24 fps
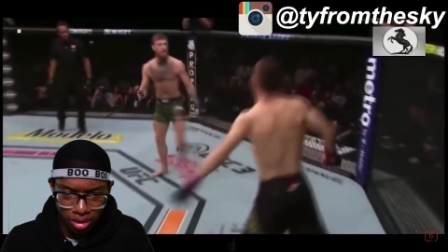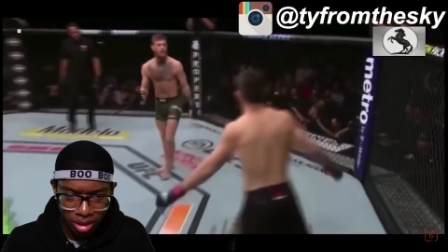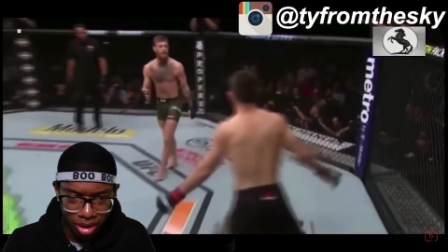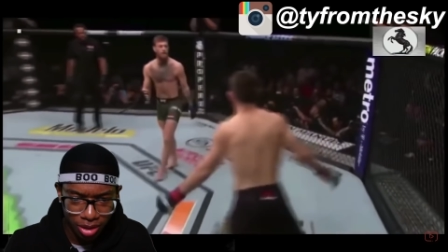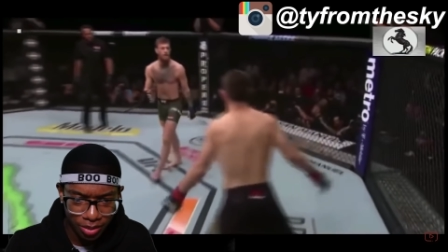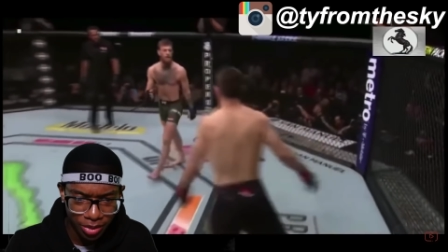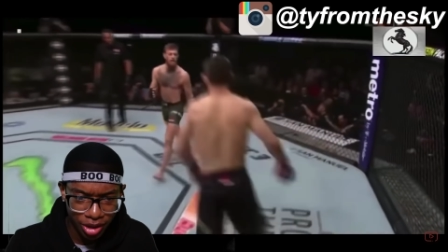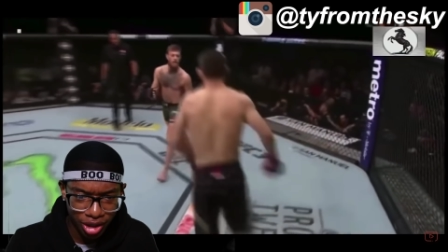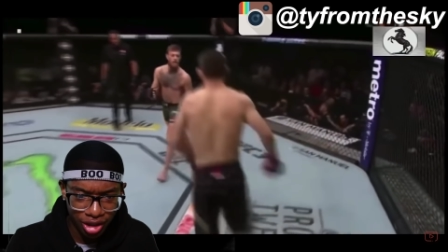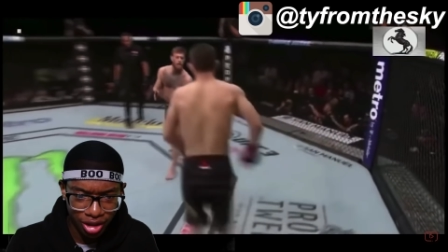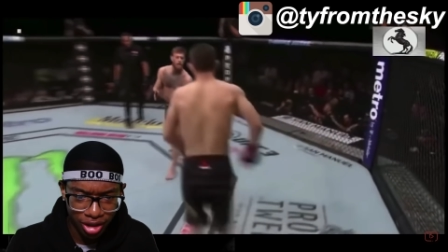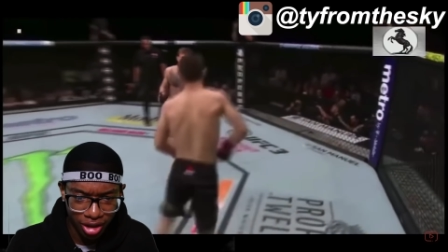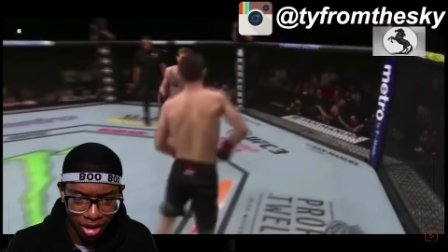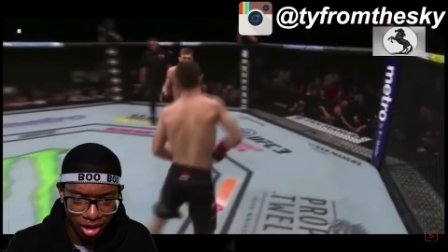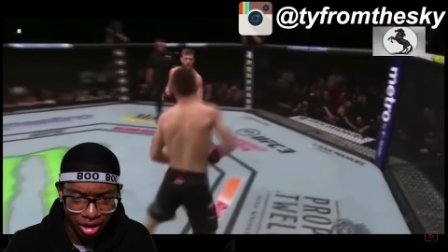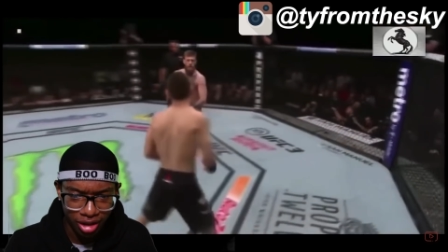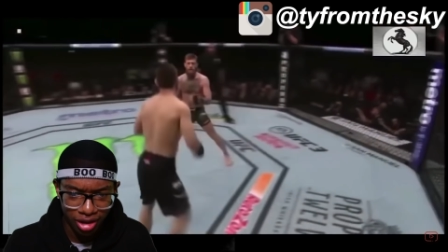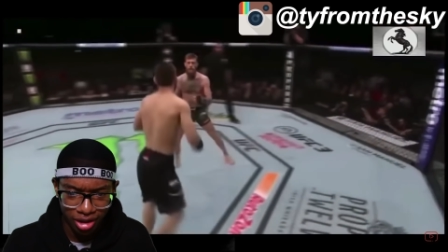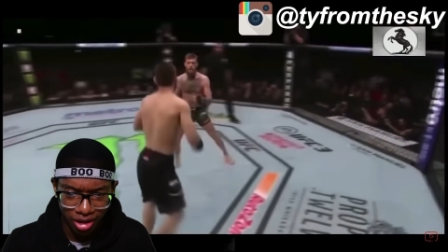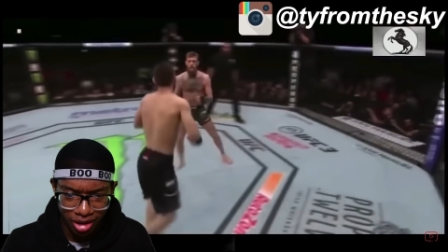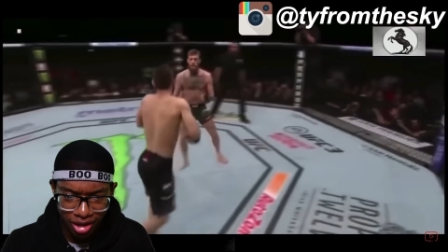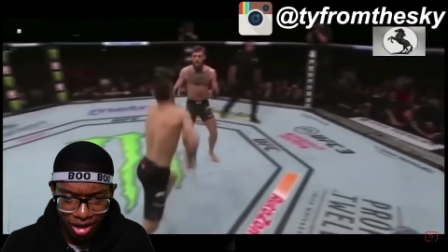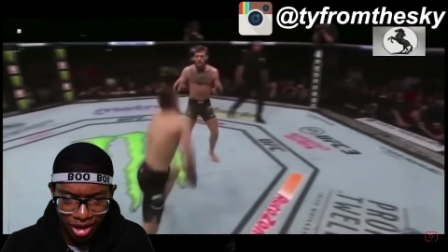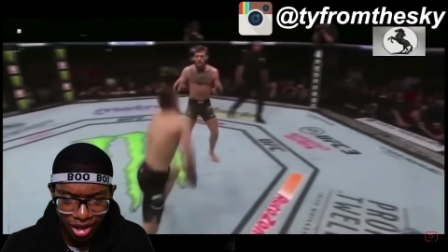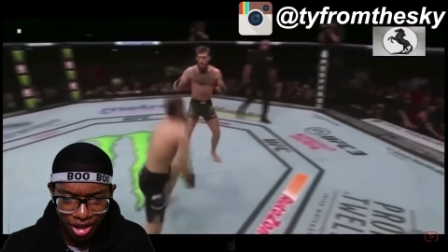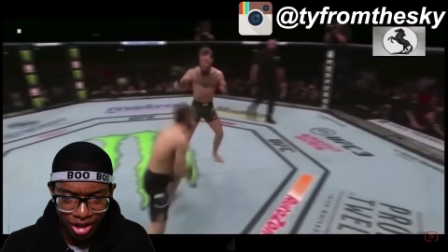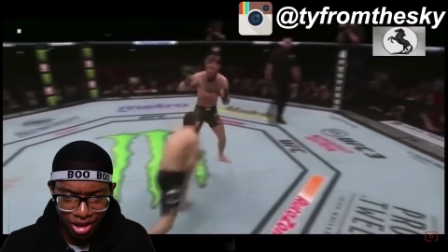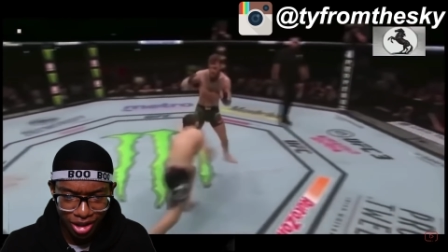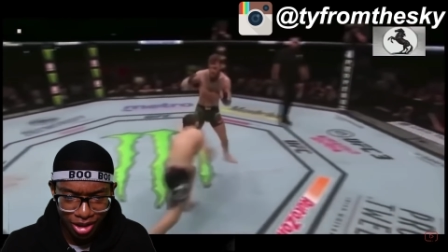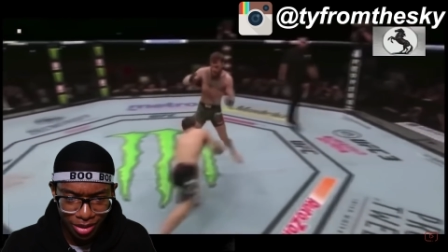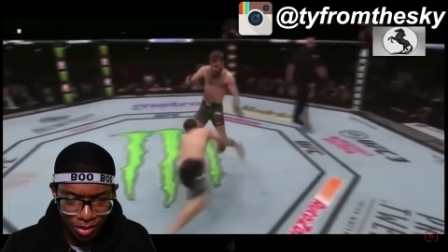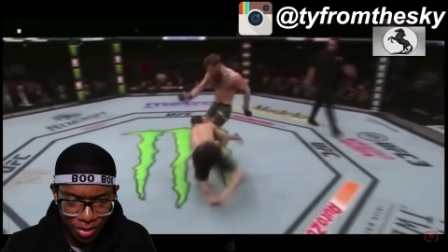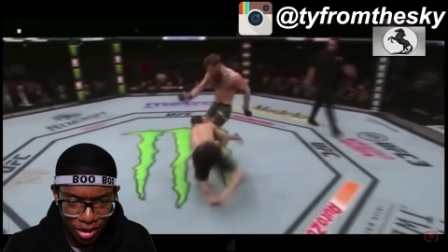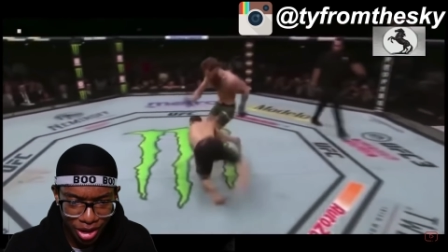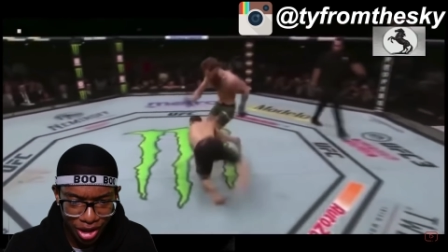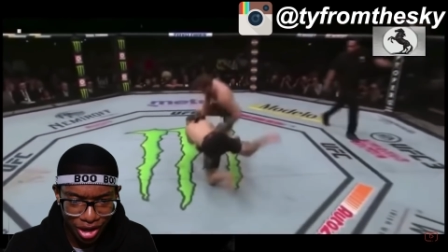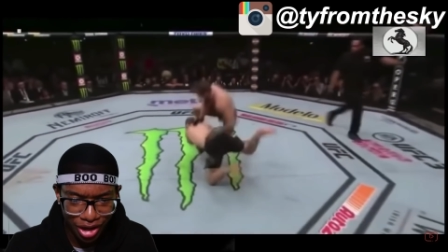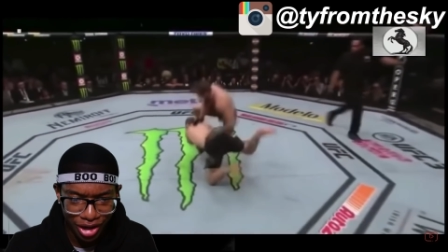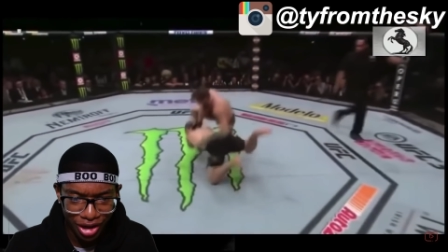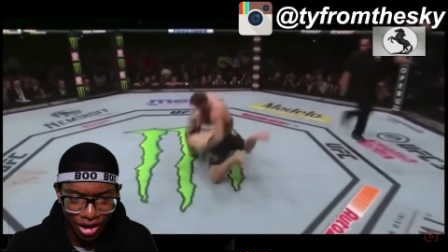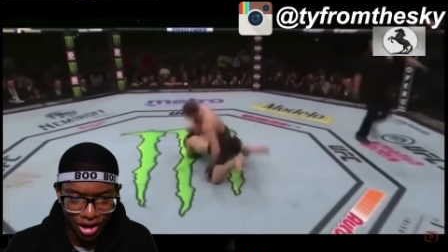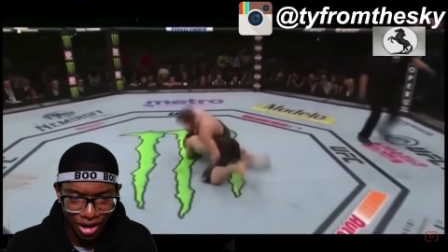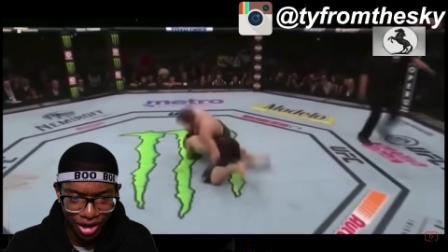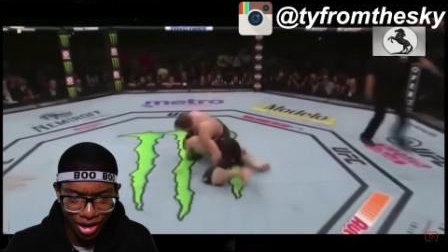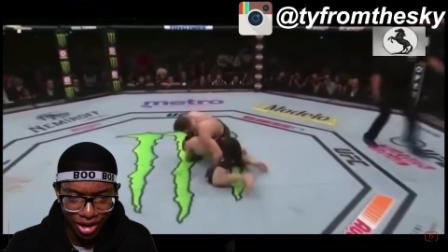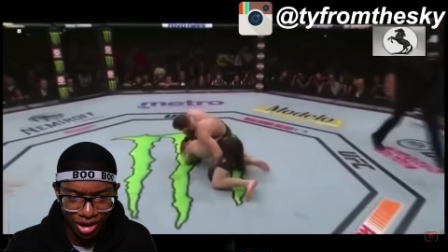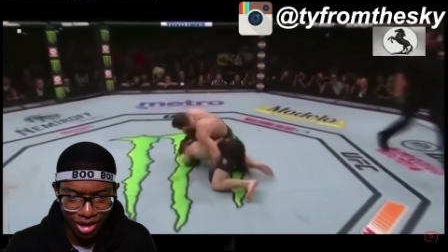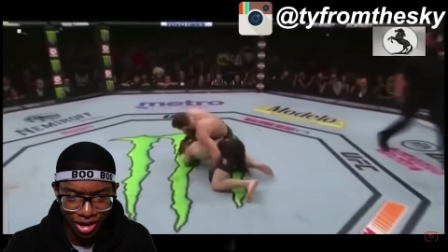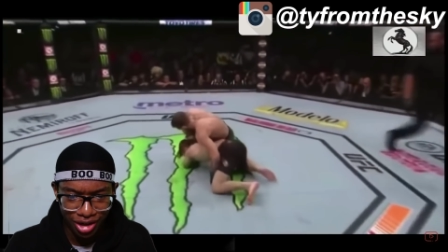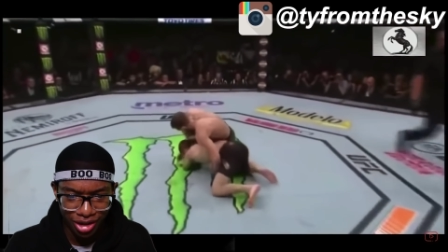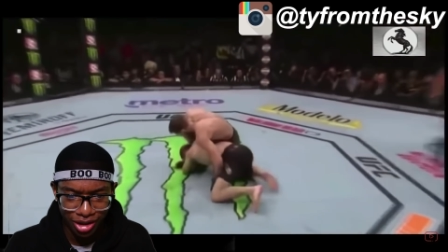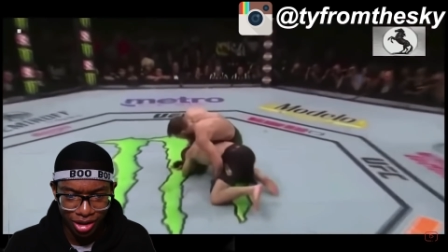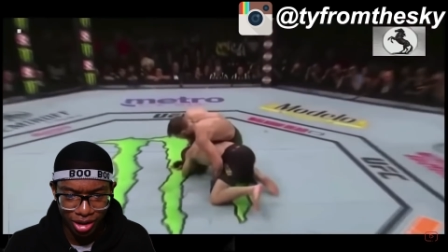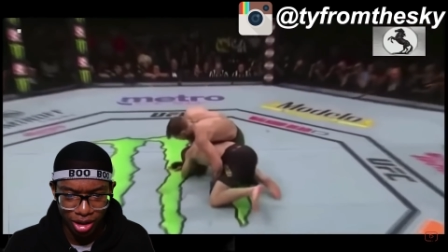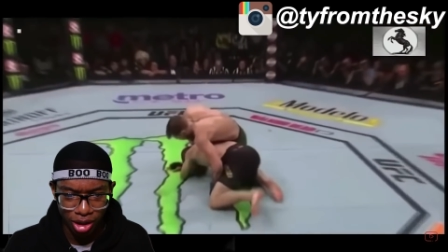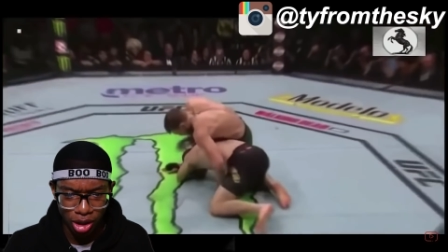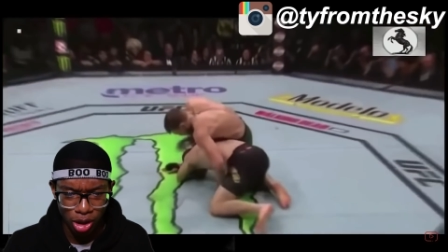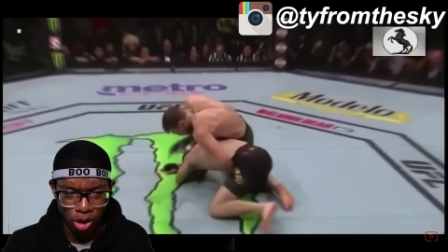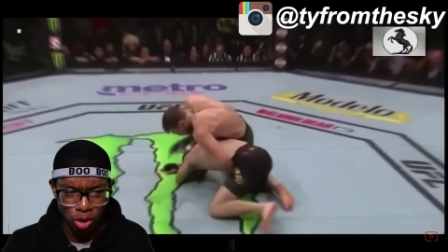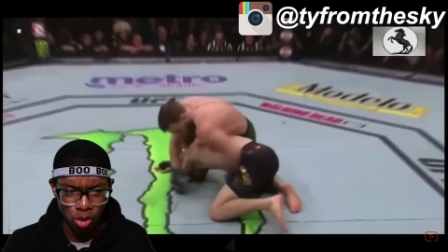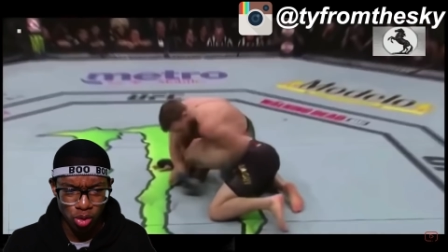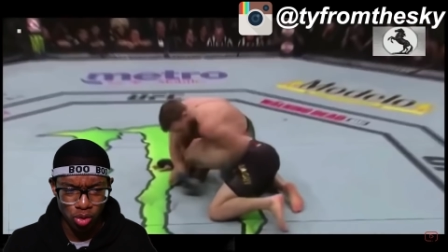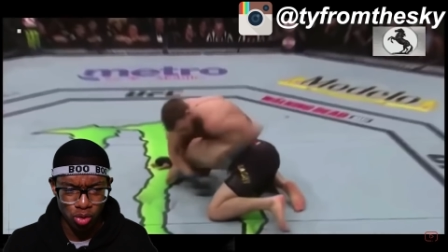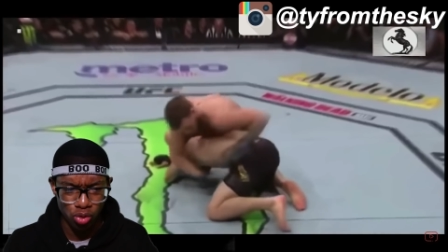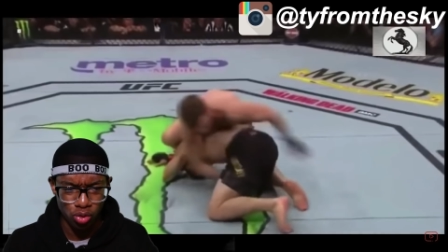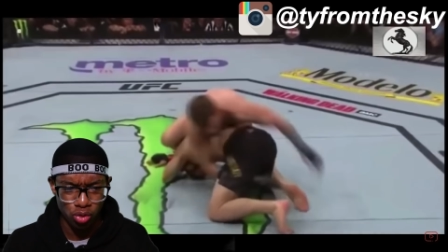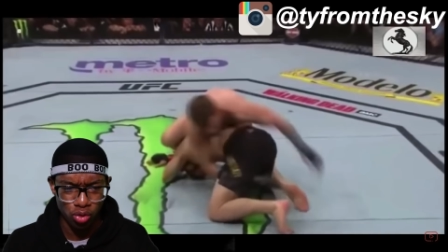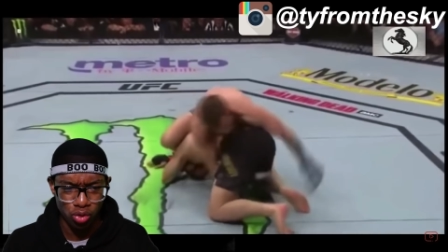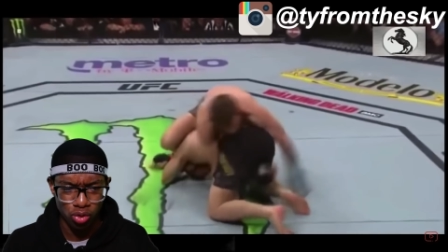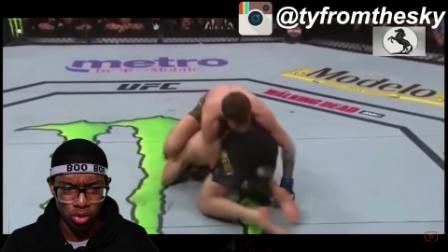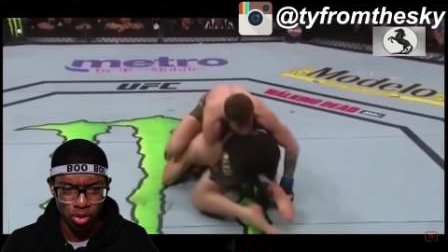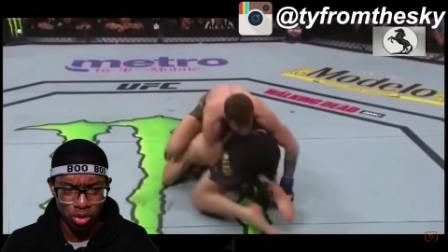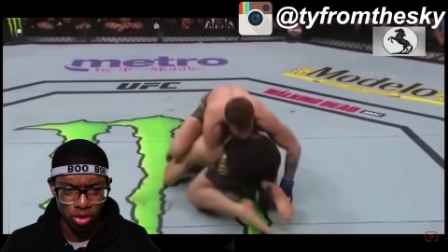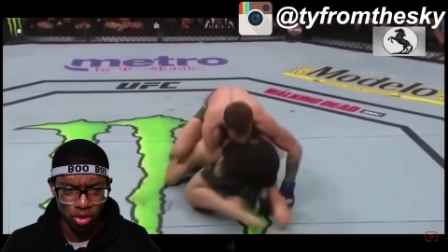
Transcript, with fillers: come here. Come here. Oh.